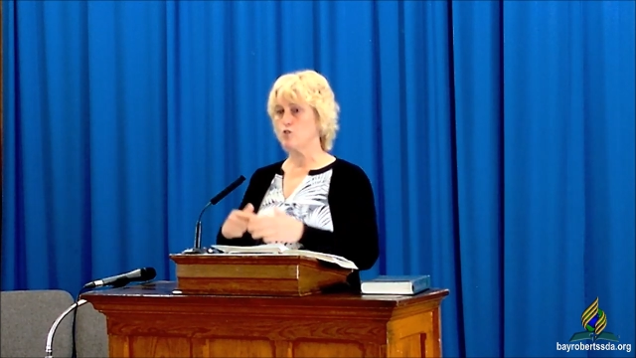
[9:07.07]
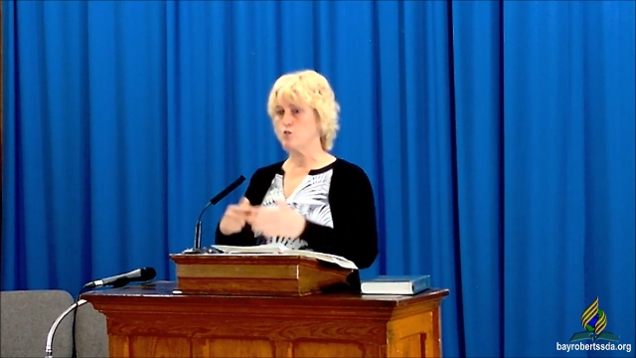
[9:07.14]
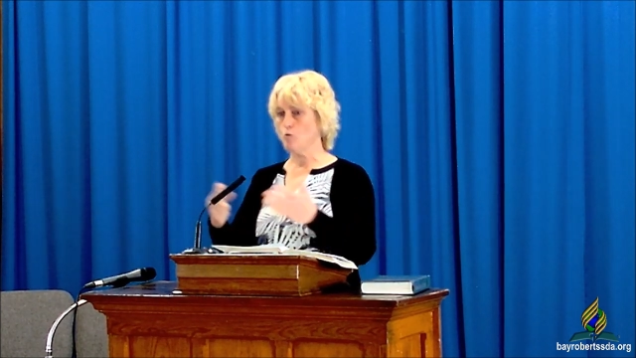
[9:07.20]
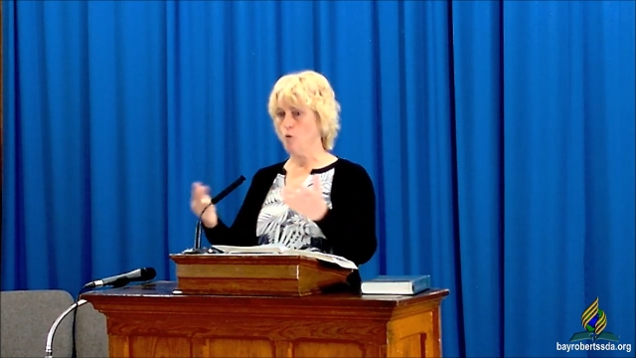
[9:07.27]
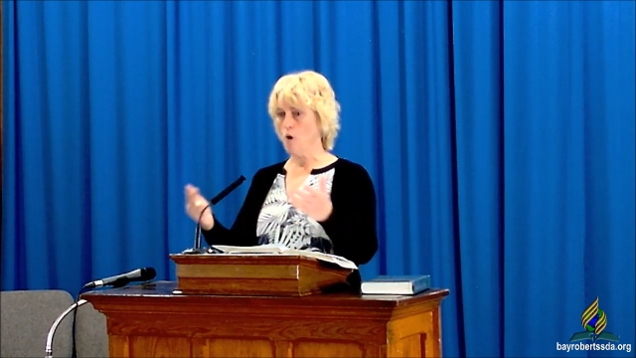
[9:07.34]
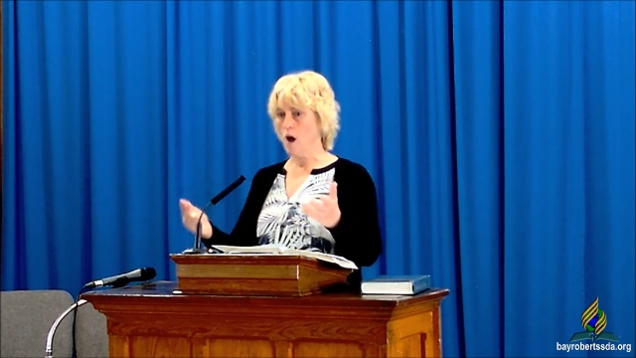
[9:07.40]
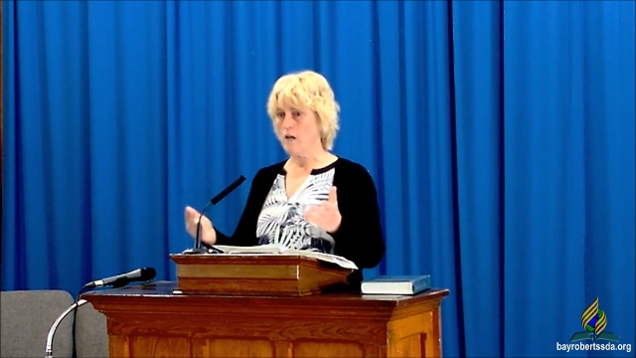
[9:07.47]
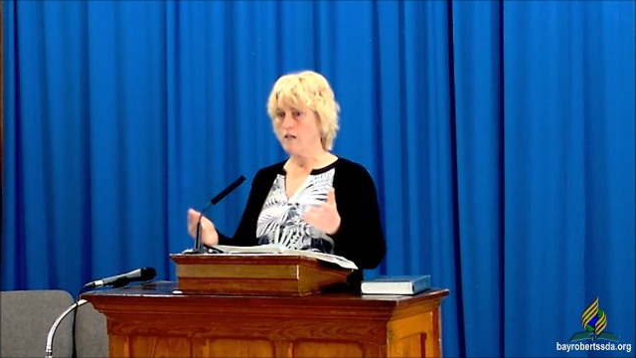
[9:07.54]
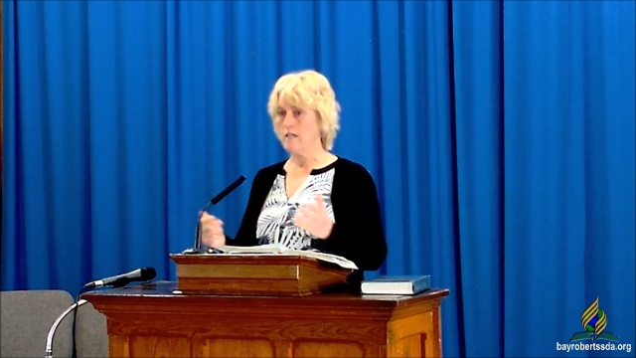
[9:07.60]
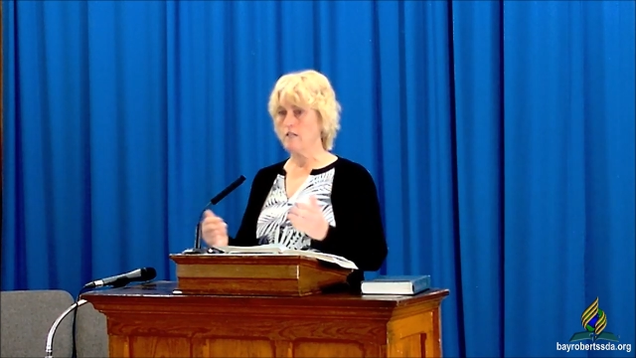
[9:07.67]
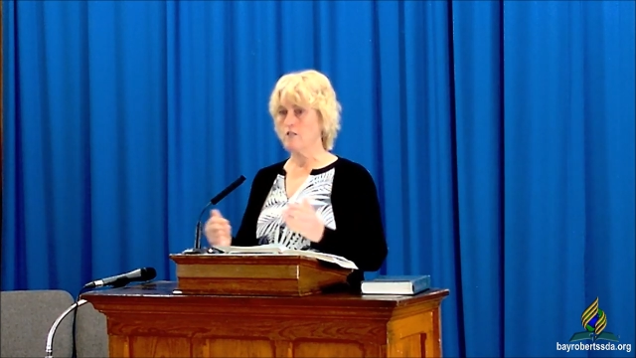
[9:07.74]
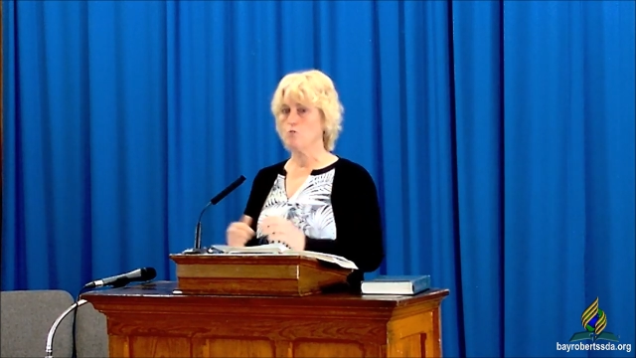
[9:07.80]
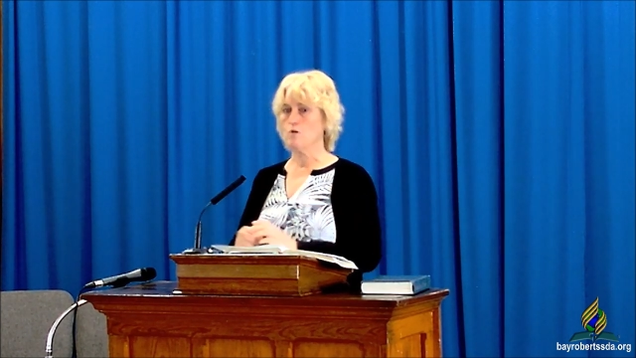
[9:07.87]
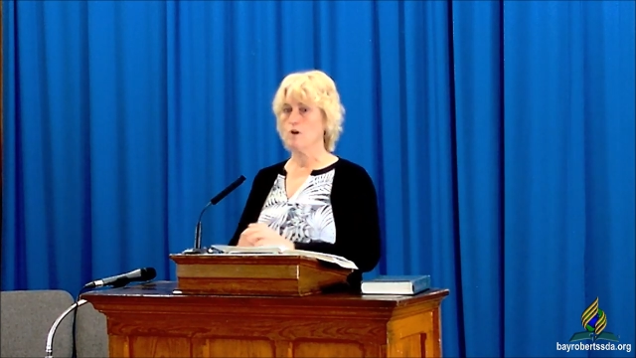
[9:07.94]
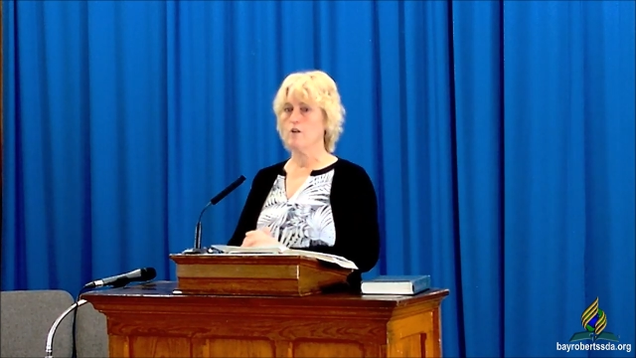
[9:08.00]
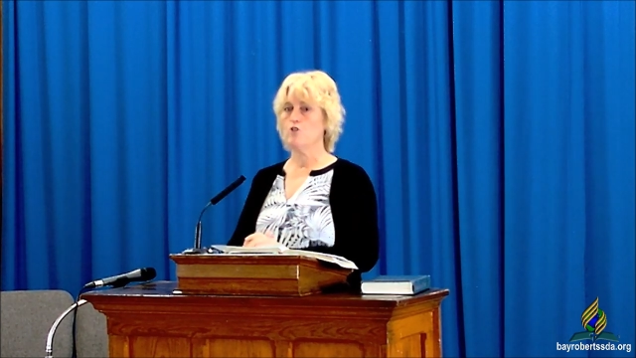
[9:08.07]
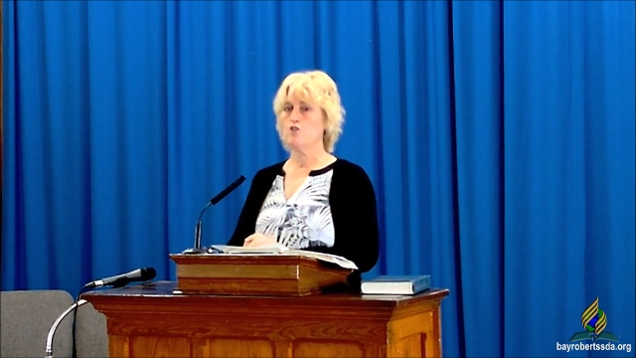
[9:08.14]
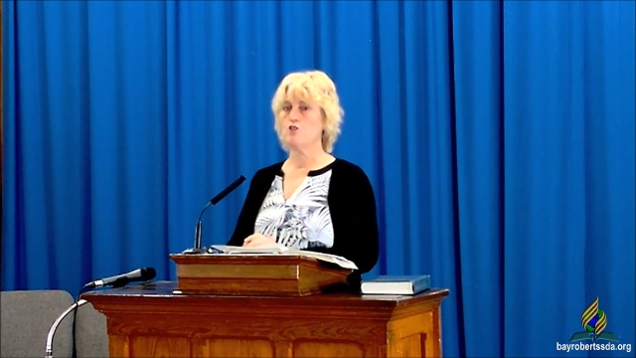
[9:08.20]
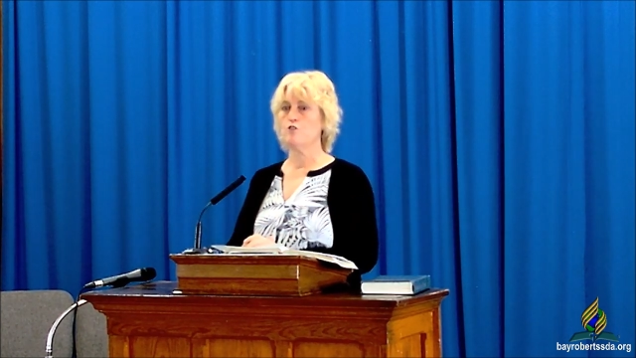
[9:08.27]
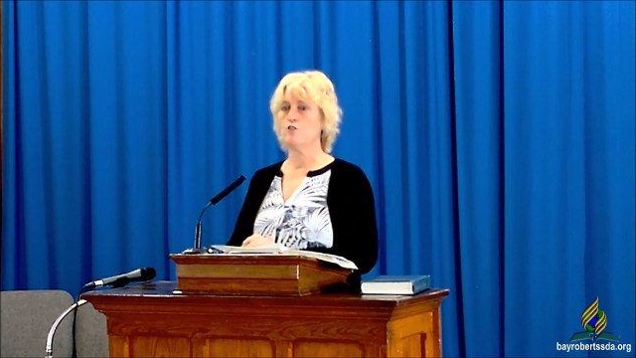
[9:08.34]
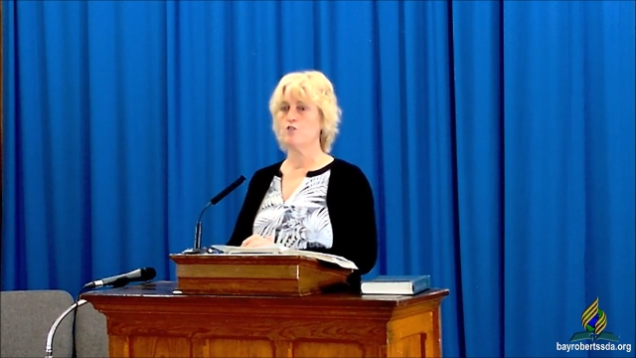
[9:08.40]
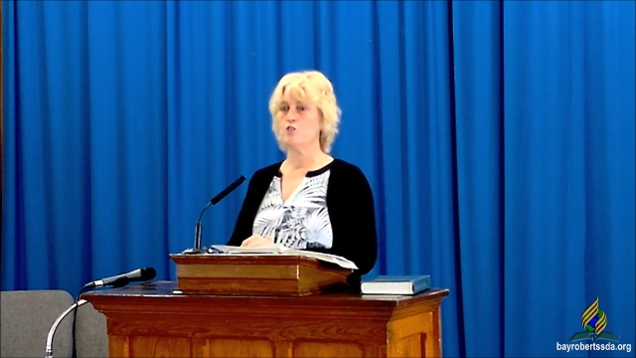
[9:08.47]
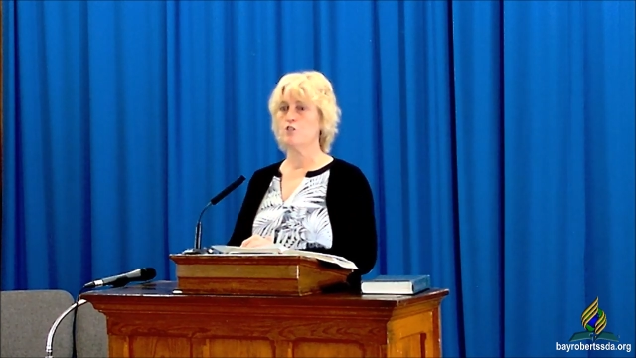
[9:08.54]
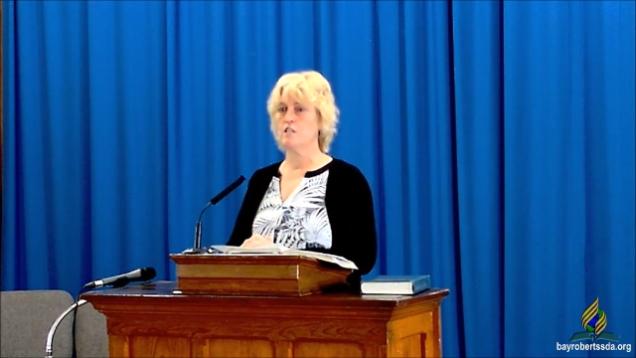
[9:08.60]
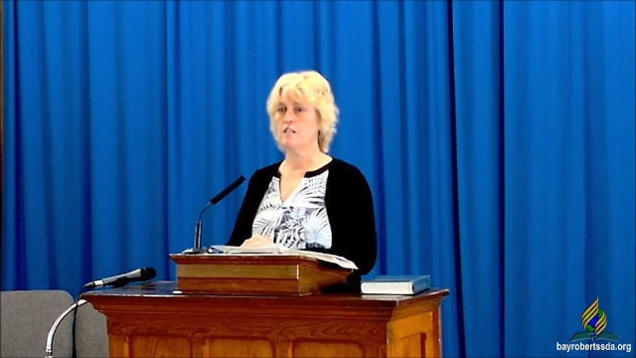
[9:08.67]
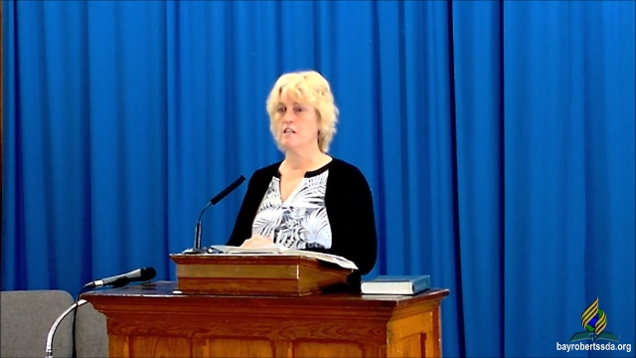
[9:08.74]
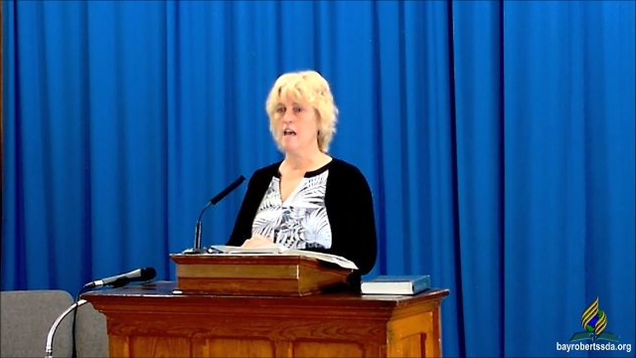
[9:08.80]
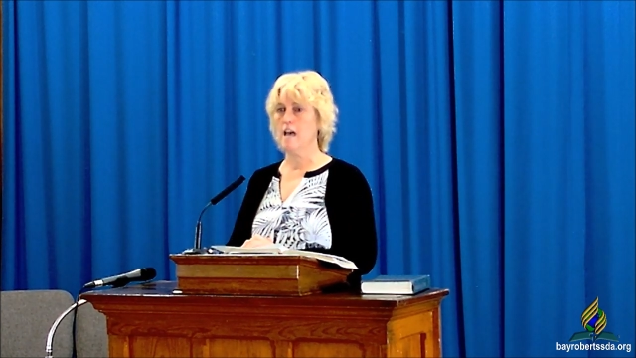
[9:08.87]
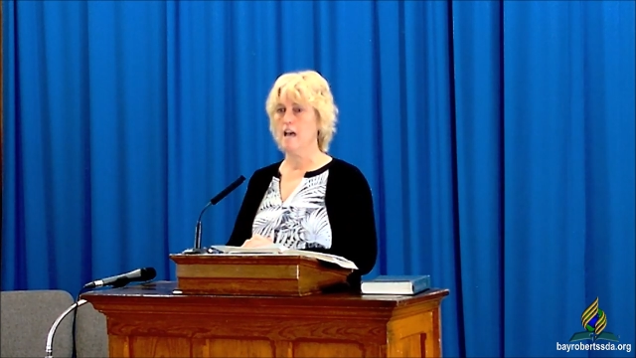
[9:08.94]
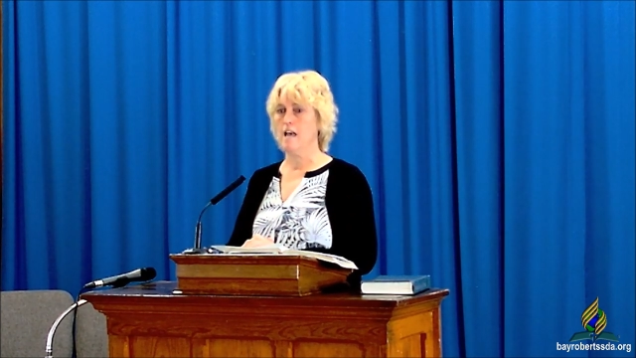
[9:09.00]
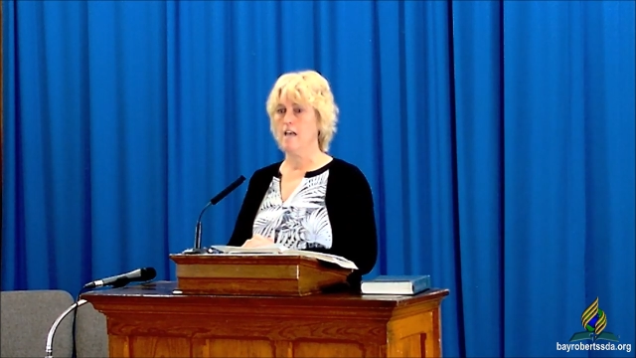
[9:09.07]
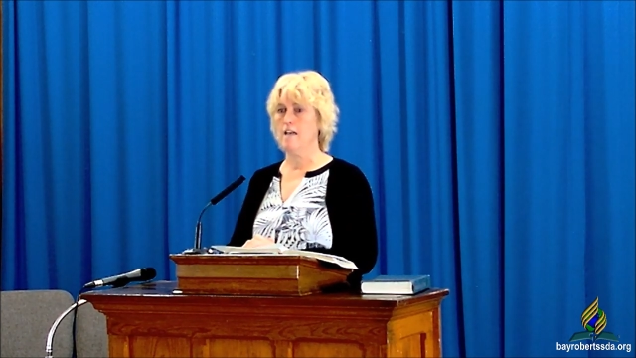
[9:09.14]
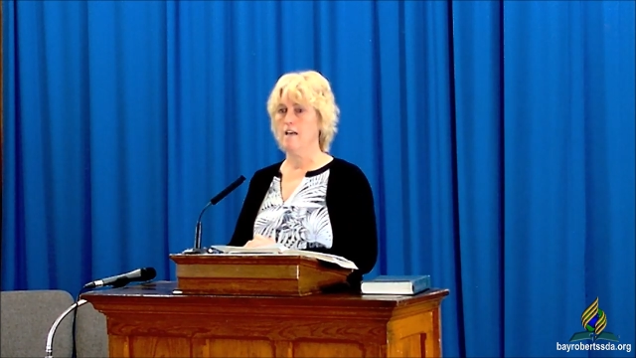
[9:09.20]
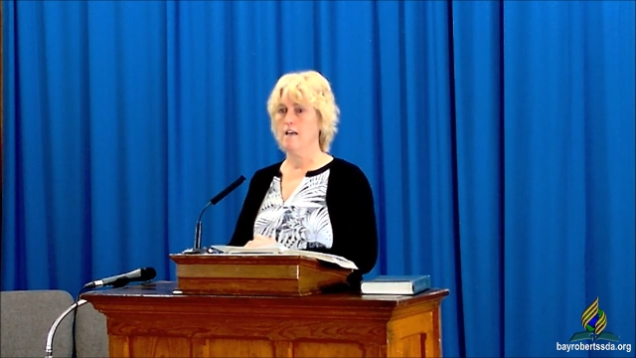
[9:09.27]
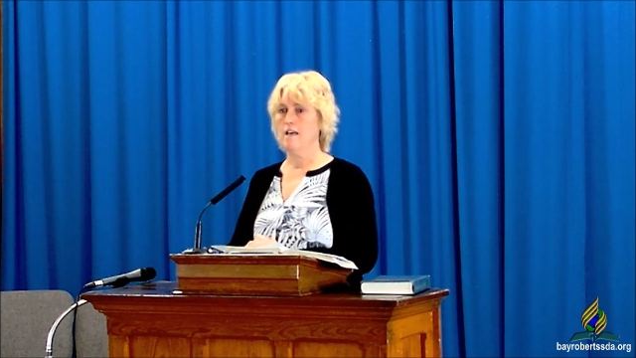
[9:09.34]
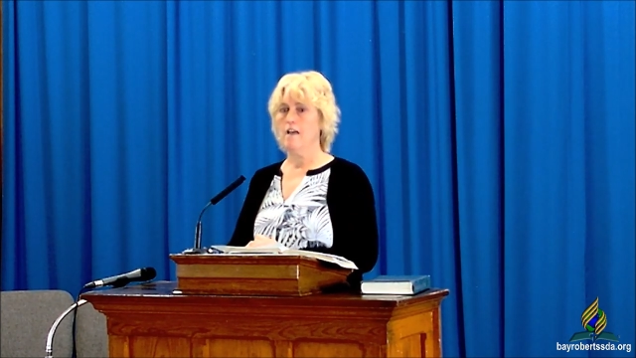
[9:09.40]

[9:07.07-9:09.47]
to walk into our church today,